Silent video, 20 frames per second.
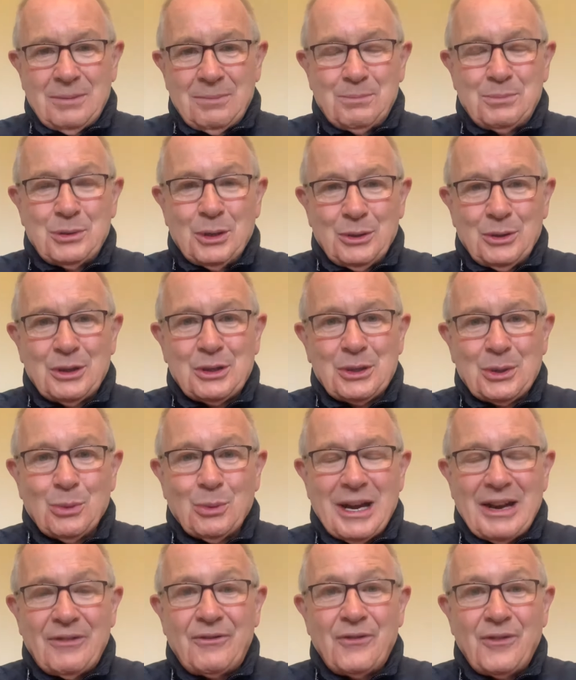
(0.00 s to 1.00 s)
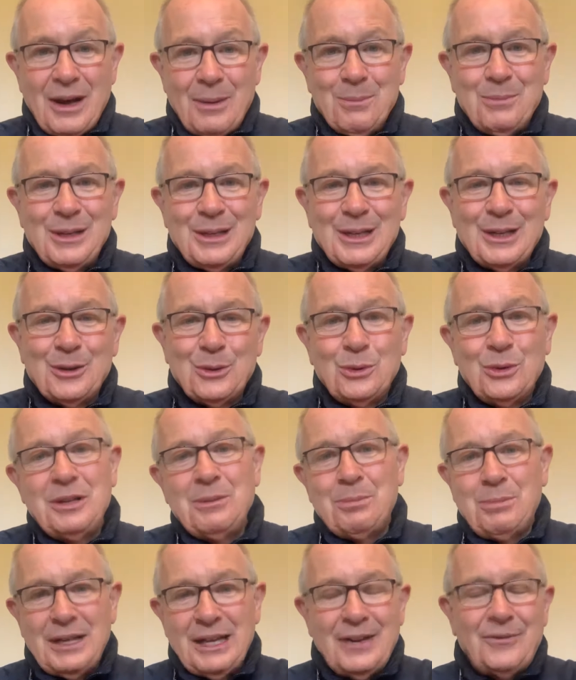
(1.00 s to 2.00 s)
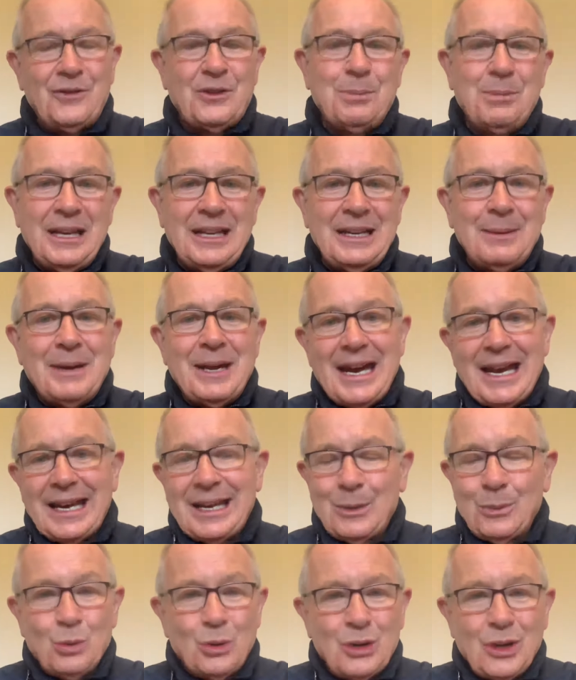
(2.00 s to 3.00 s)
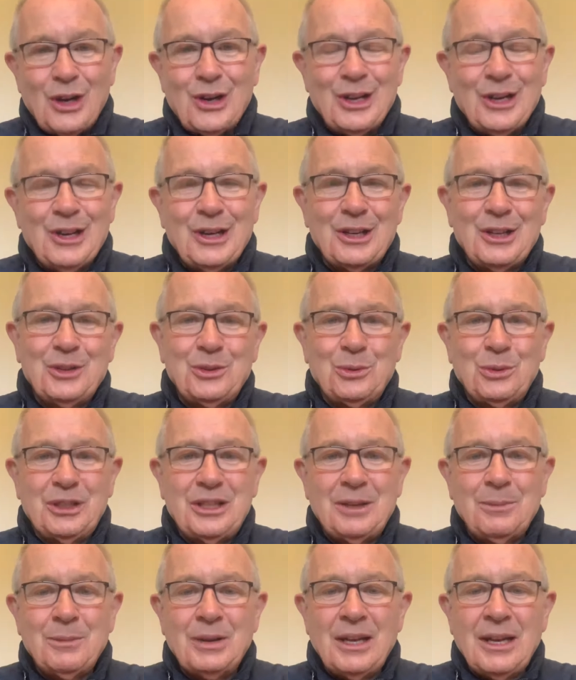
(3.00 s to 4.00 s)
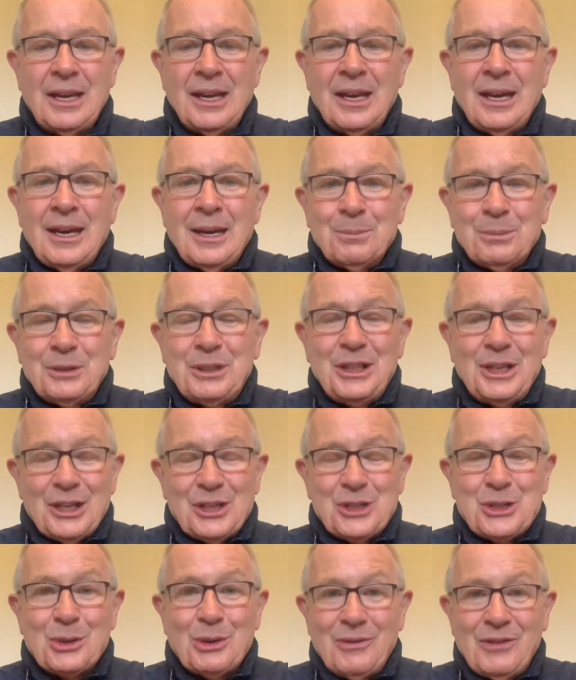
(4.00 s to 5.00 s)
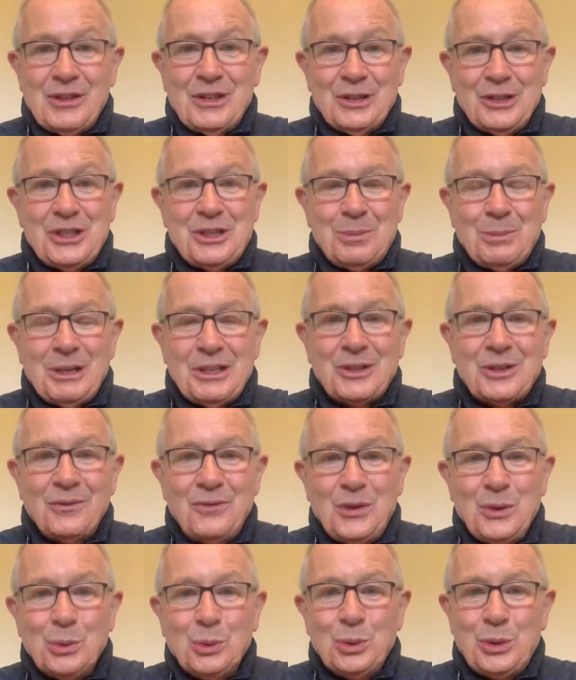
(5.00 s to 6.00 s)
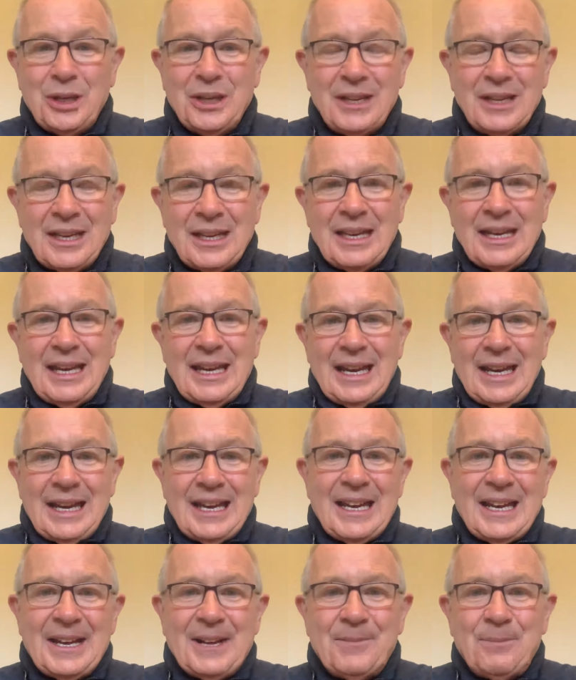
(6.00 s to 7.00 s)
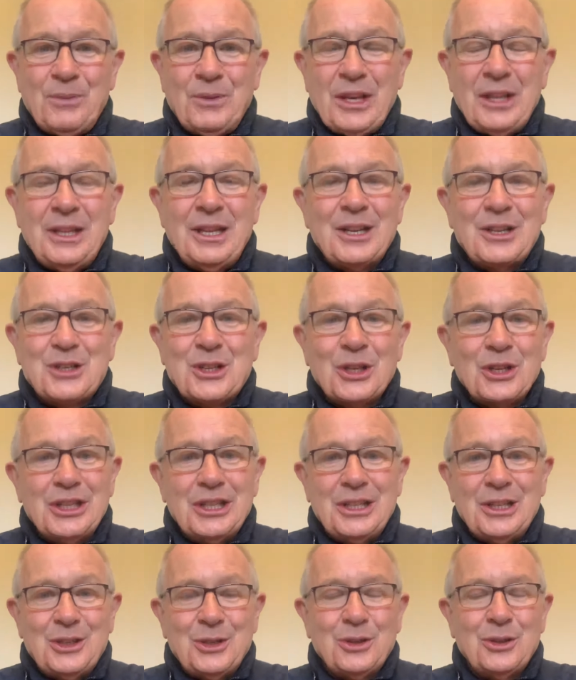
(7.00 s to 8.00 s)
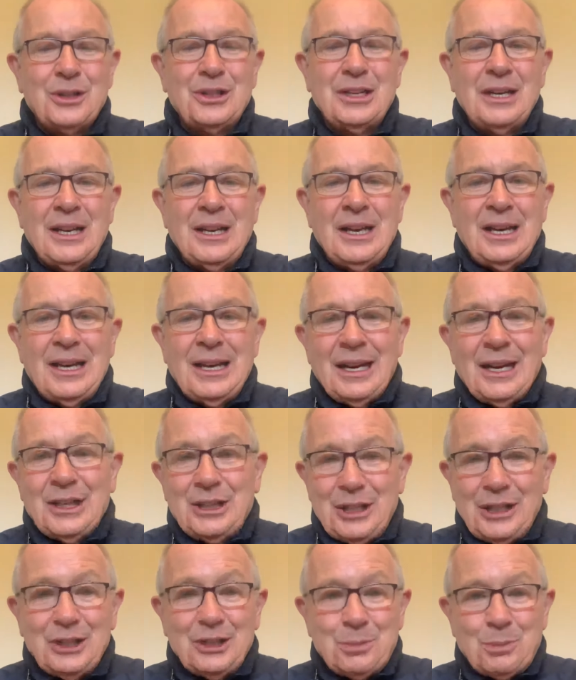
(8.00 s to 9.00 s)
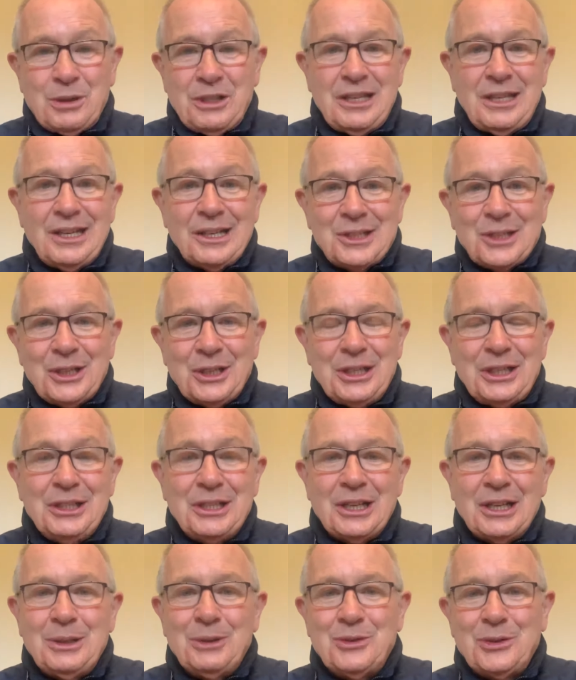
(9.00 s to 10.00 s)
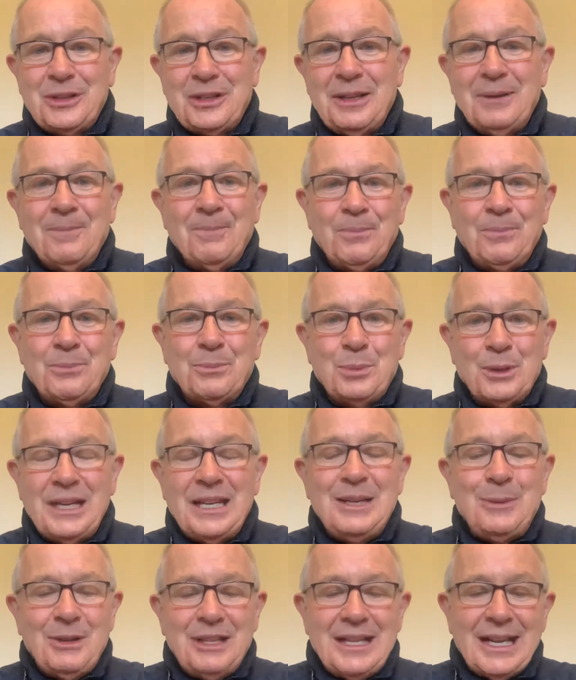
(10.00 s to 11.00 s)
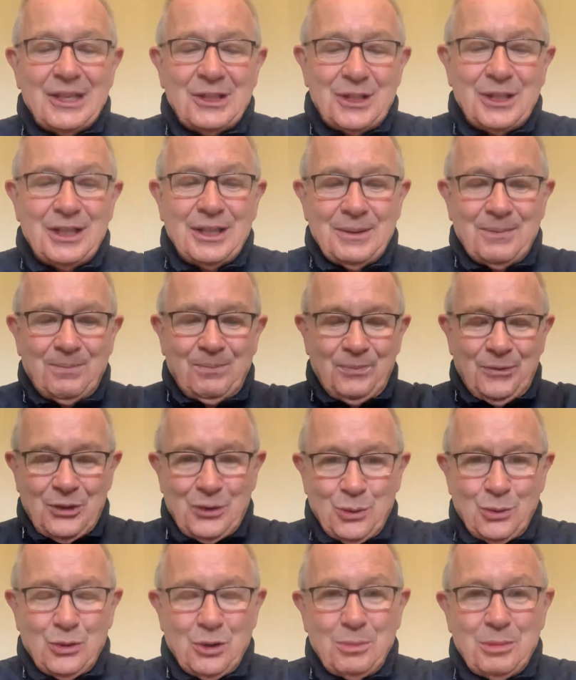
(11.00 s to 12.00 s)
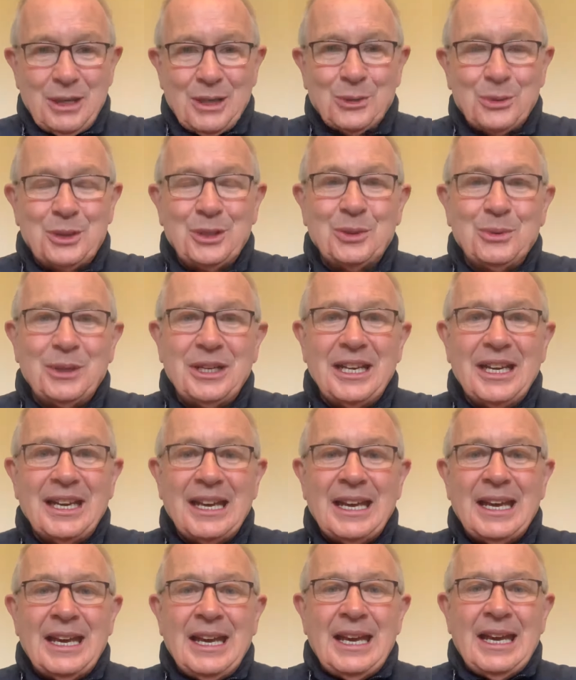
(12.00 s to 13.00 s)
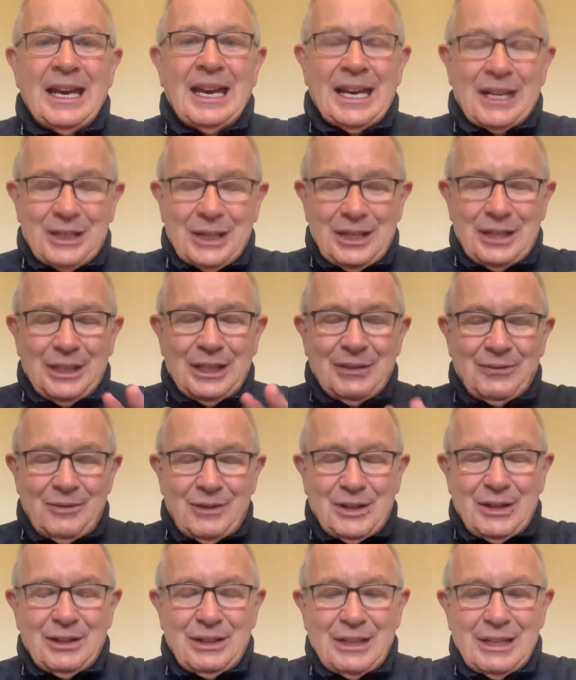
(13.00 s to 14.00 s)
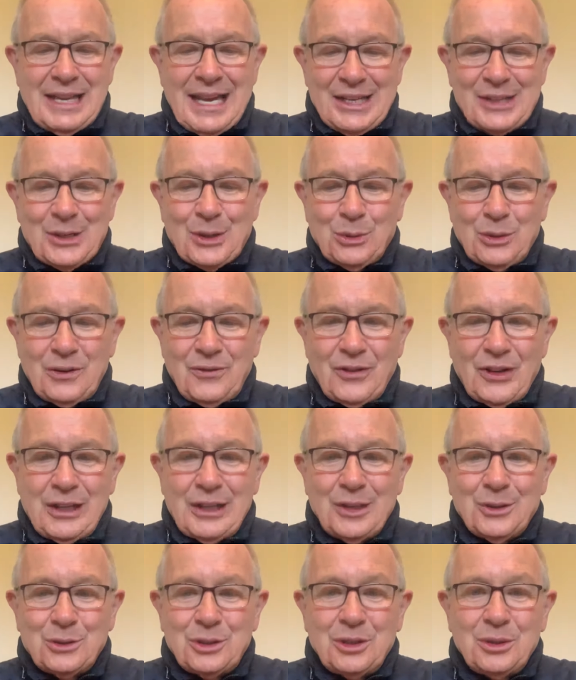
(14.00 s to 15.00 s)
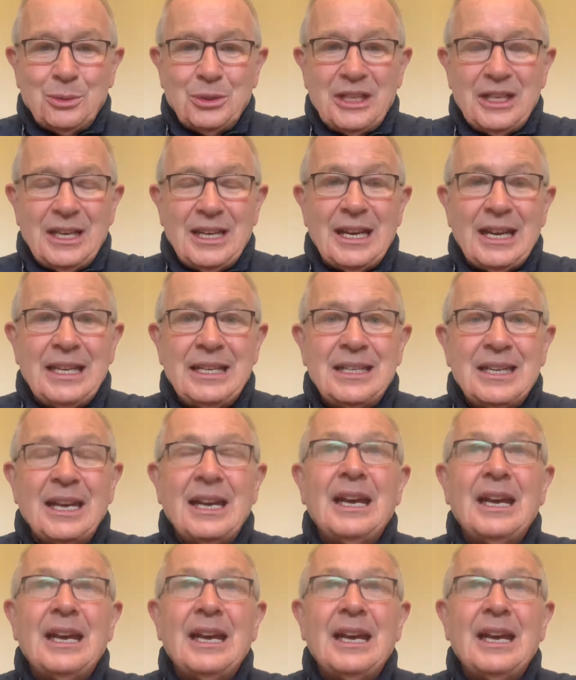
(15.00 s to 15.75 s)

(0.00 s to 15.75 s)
brothers who are from Belgoli, played for Ballymartle, won All-Irelands with them. But they also have a nice mix of youth in their side, so I think it's pretty exciting times for them. But anyway, that's the Junior B out of the way, or the last county final out of the way. And